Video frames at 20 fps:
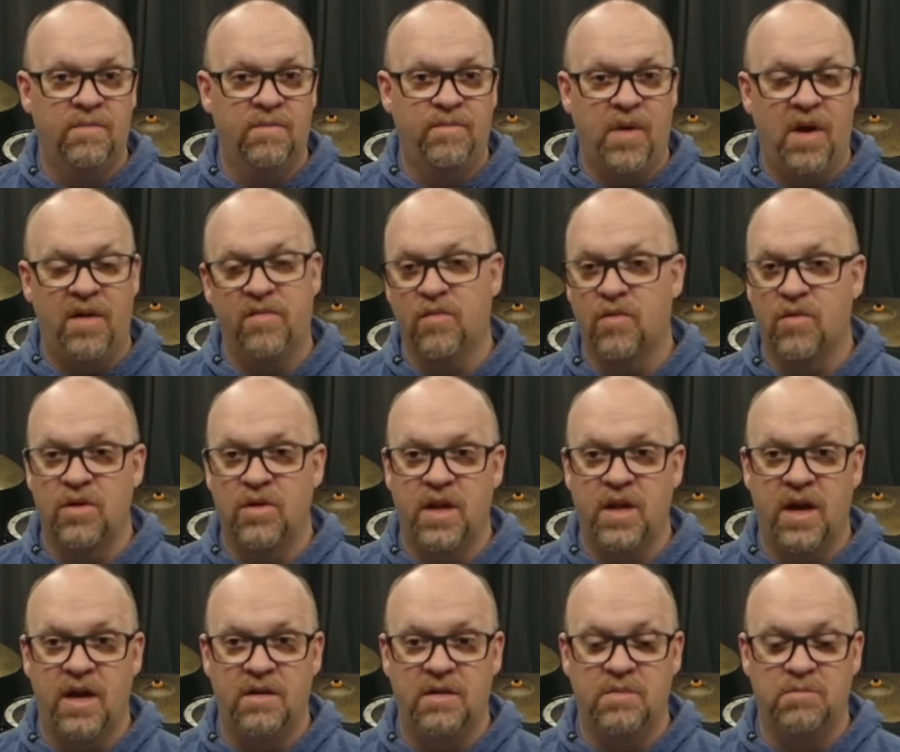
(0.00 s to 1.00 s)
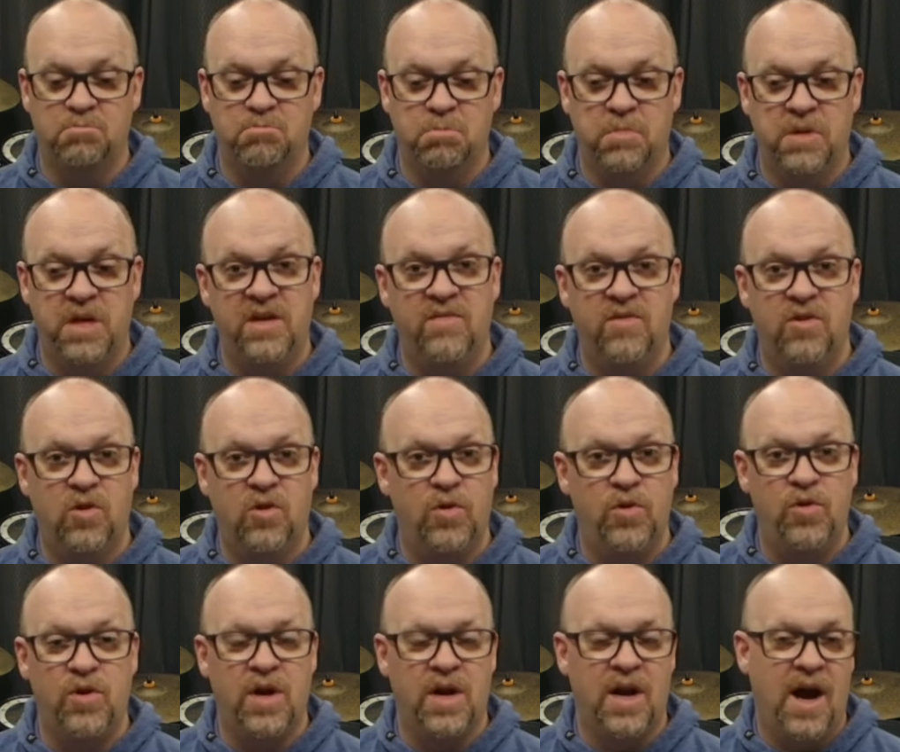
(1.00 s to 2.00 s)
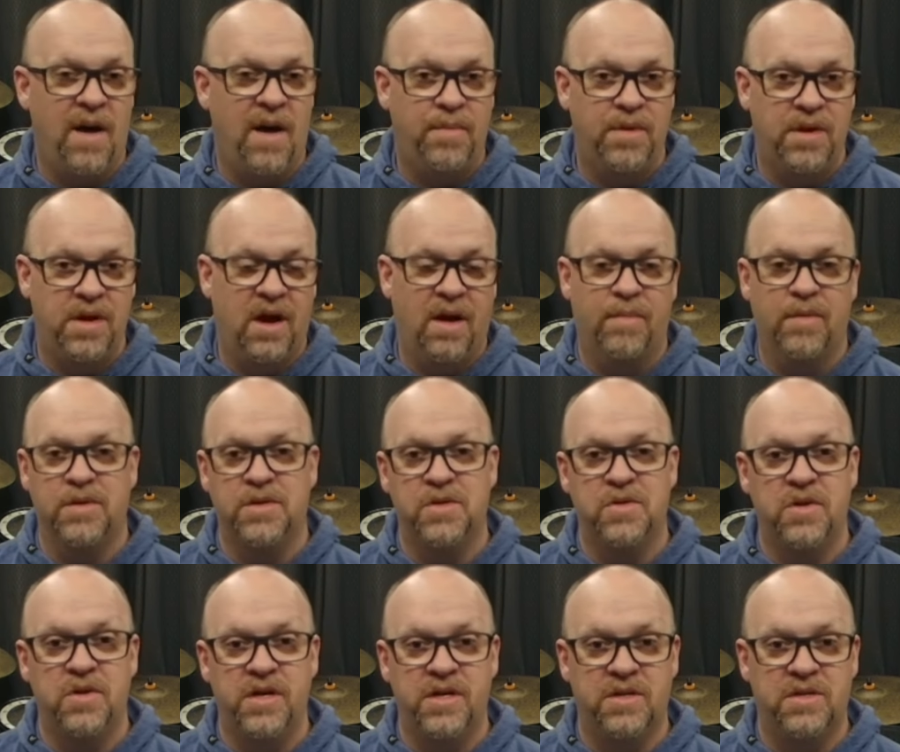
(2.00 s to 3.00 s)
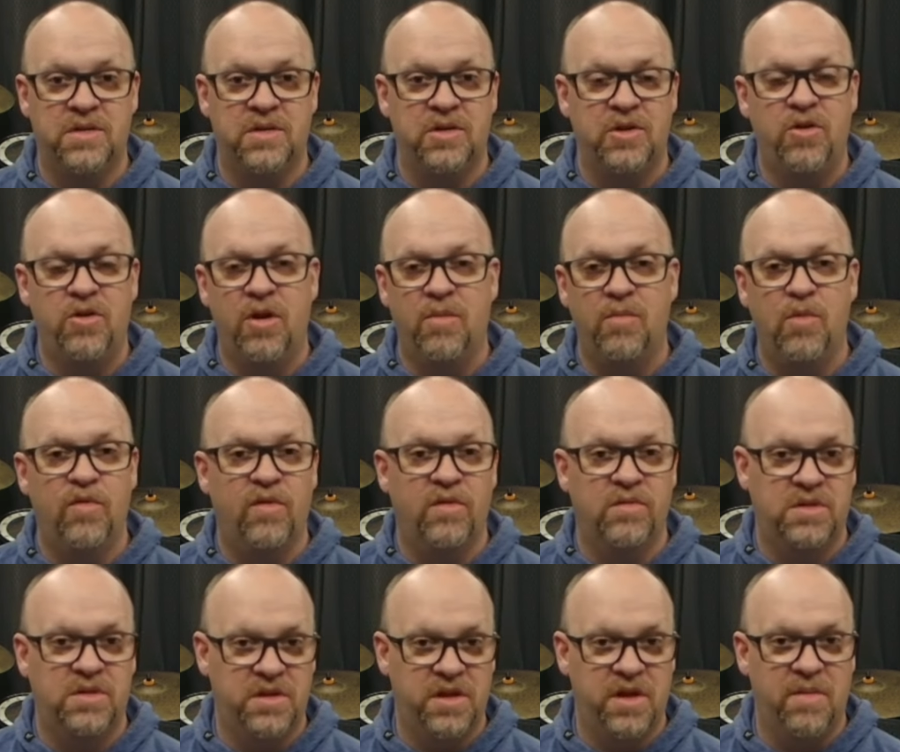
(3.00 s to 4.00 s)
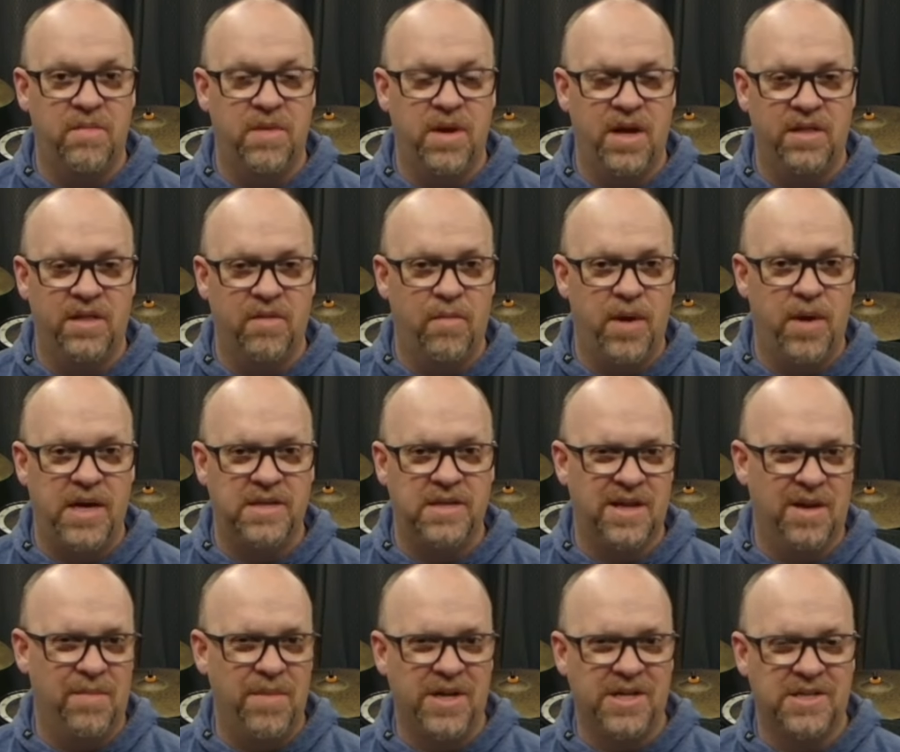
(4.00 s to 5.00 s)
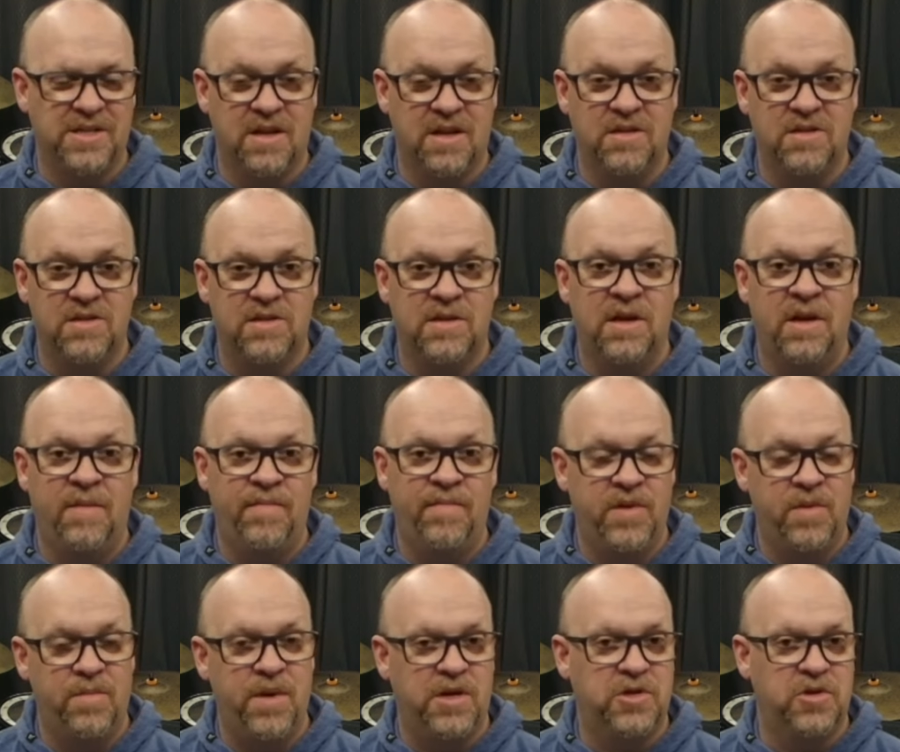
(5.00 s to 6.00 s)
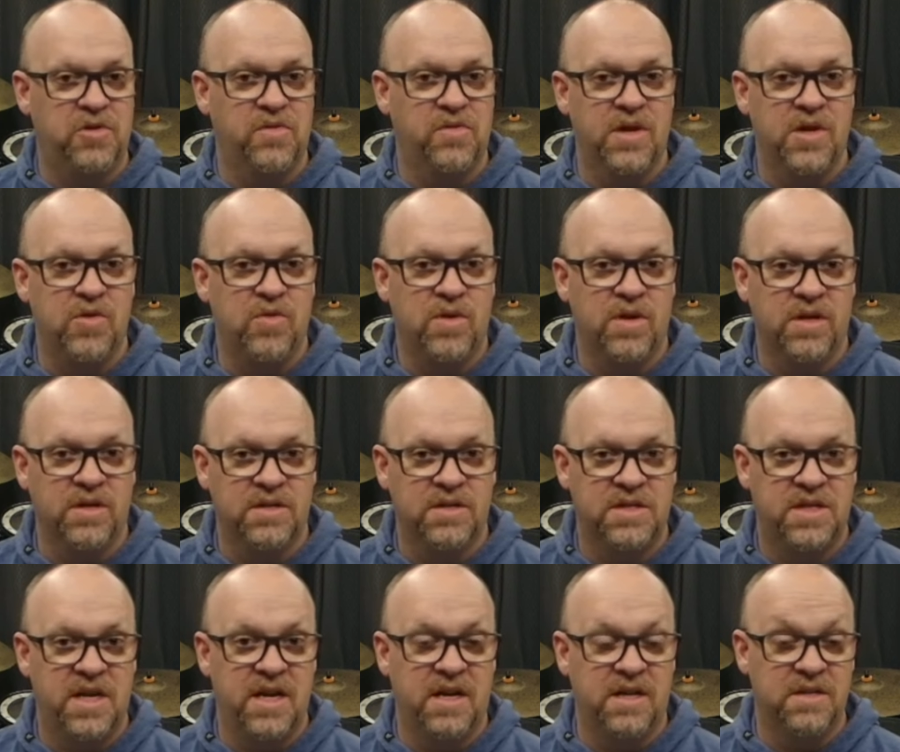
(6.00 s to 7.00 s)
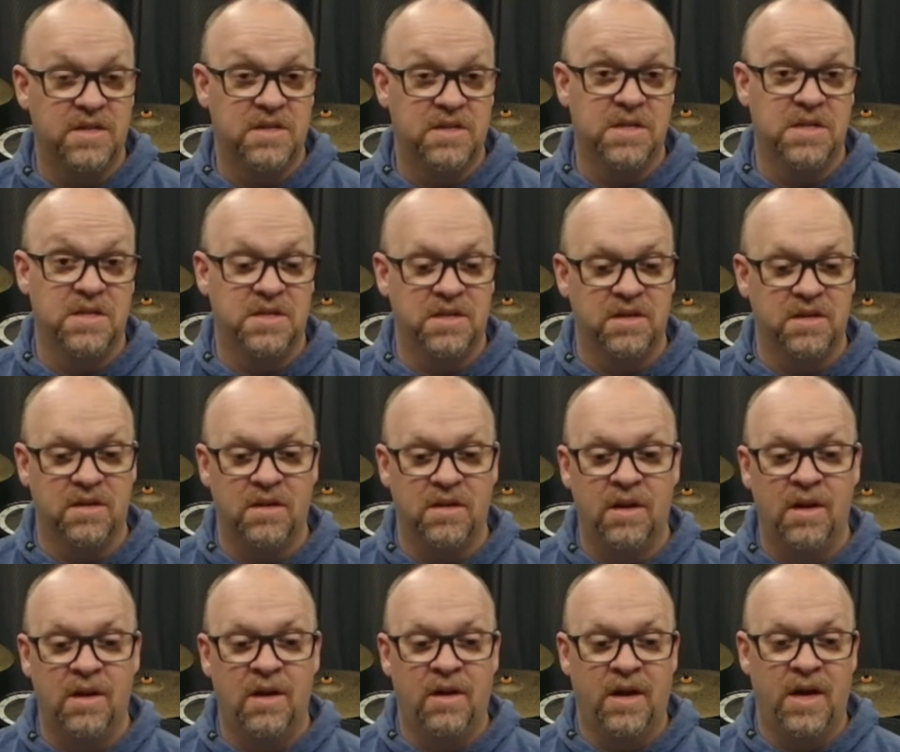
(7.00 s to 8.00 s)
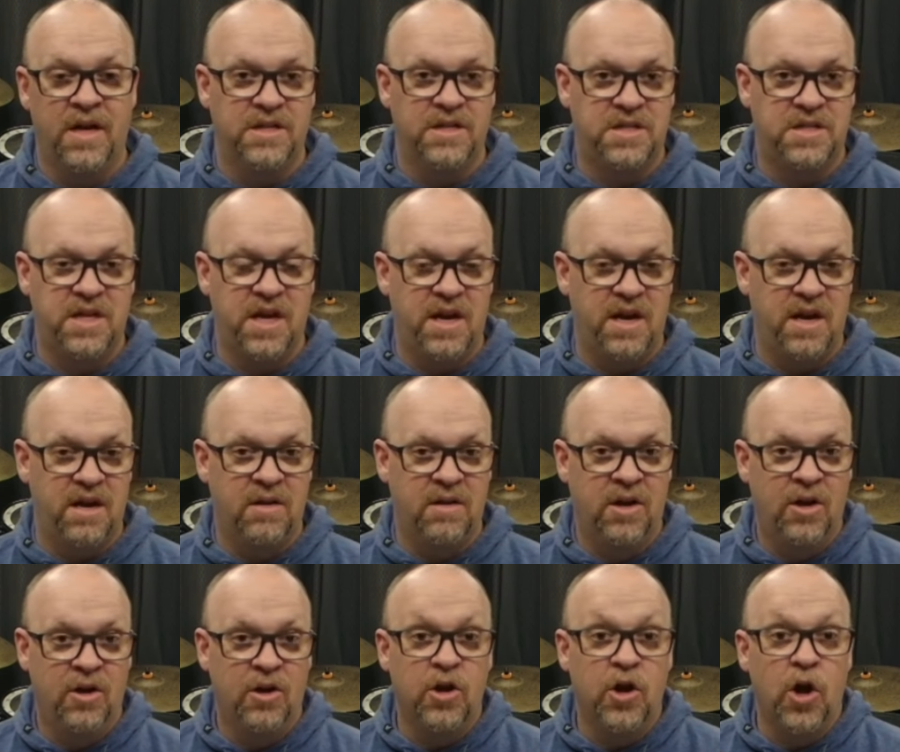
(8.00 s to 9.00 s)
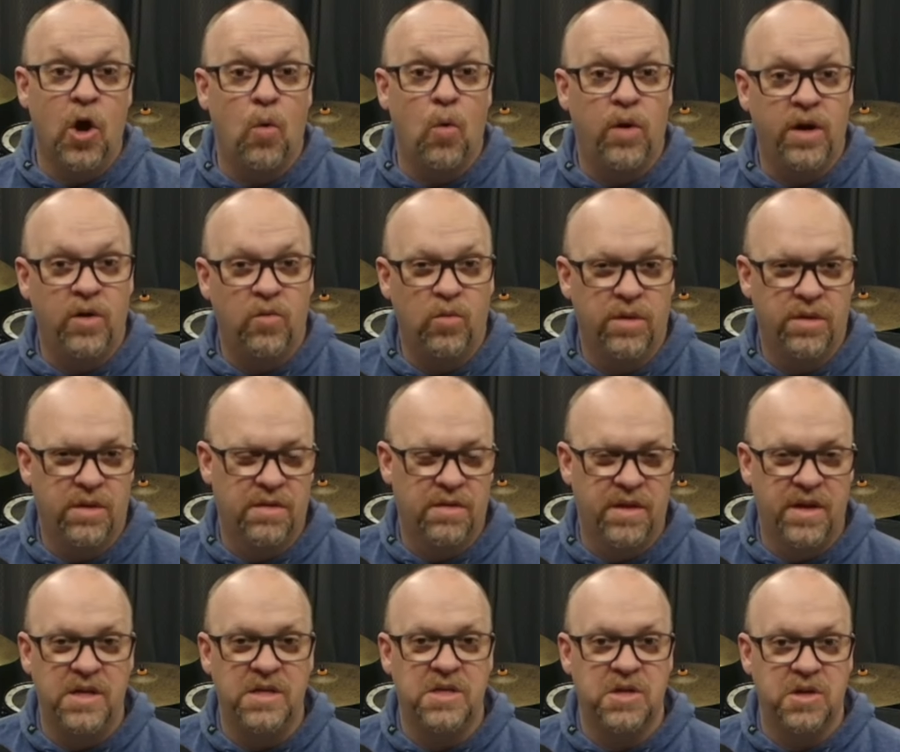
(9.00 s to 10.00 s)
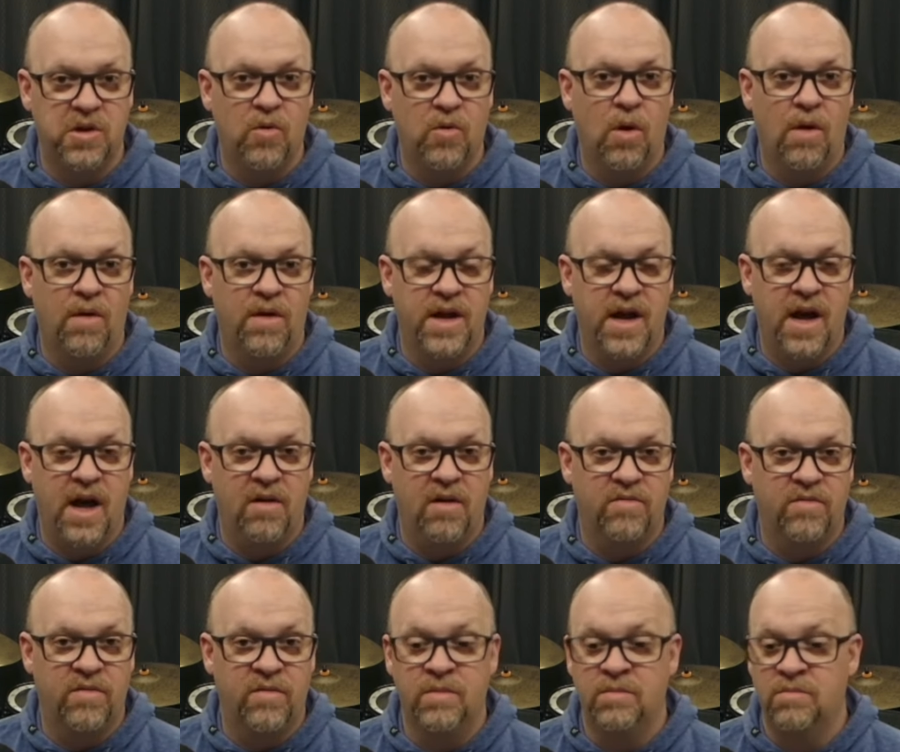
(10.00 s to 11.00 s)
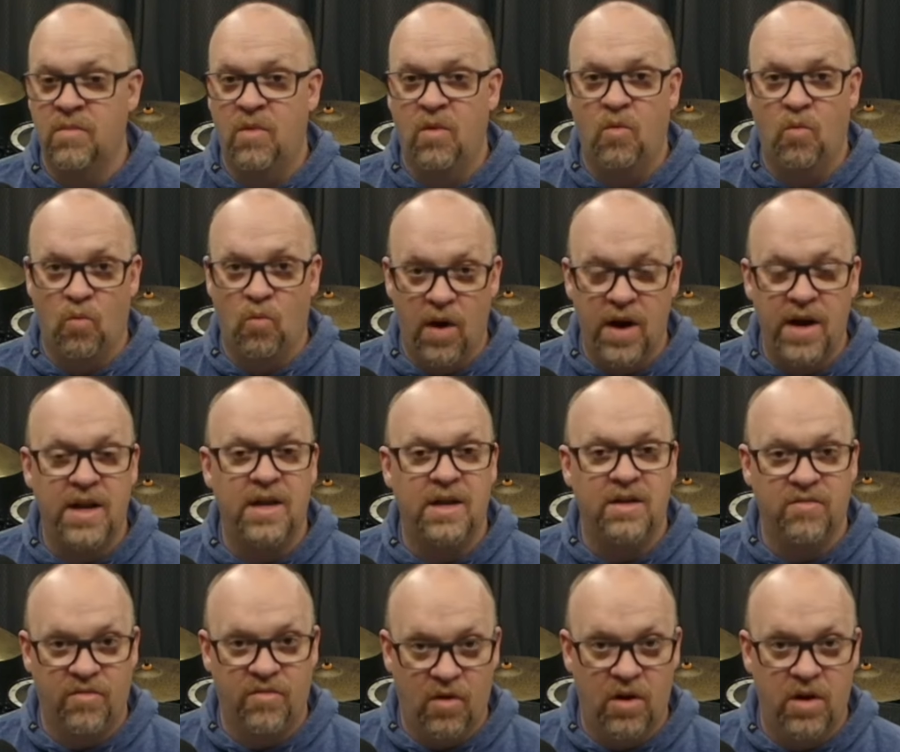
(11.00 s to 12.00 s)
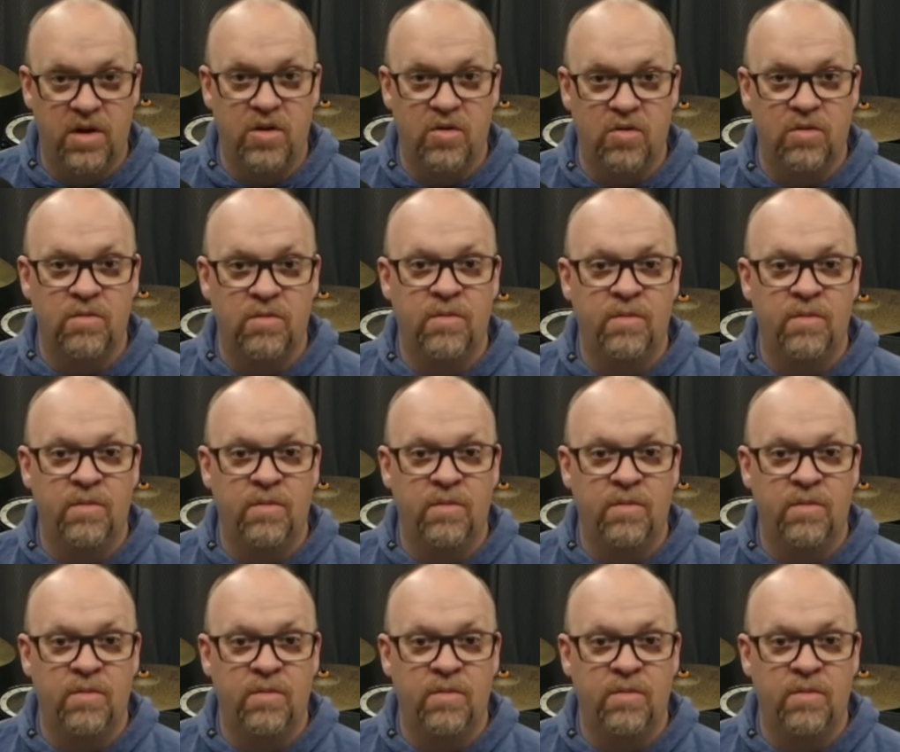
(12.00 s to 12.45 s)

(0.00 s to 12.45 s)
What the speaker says: I've learned that even though you can hop into opportunities, you can move into them at the pace that makes sense to make sure that you can stay consistent and stay going with the things that you already have right in front of you.